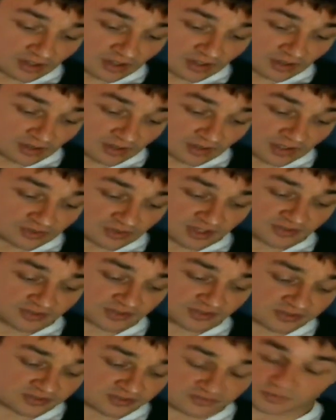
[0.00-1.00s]
they
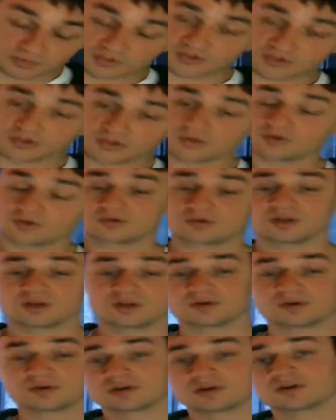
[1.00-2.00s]
transition from the 2 to 3
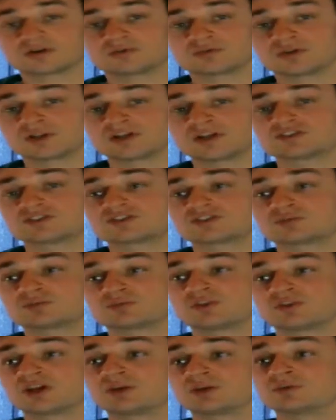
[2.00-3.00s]
word relationship with
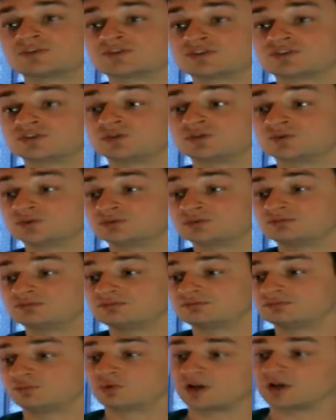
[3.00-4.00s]
language to
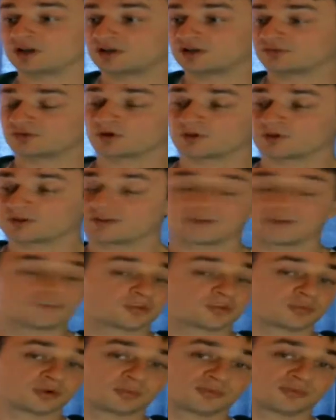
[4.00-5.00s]
what, for all intents and
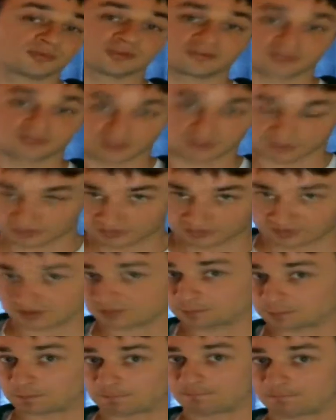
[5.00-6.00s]
purposes, fluency,
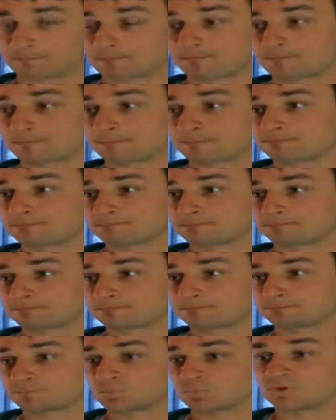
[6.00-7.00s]

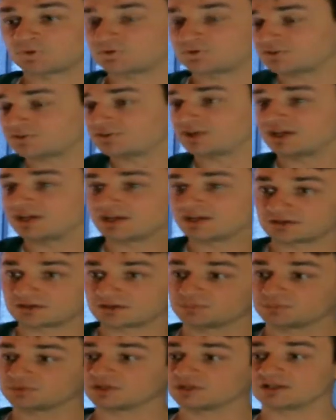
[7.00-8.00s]
where they're just saying
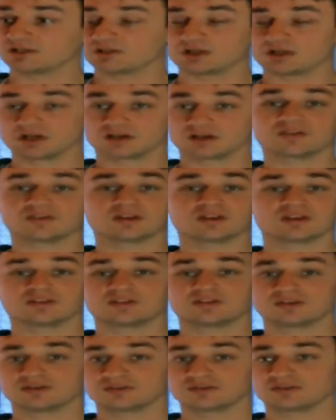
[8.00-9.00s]
complete long
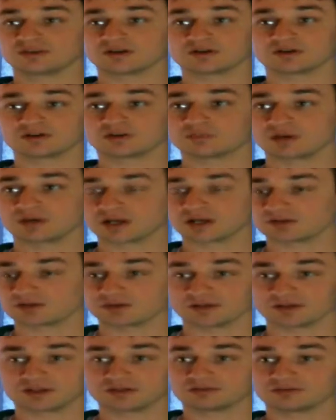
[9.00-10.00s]
sentences that are grammatically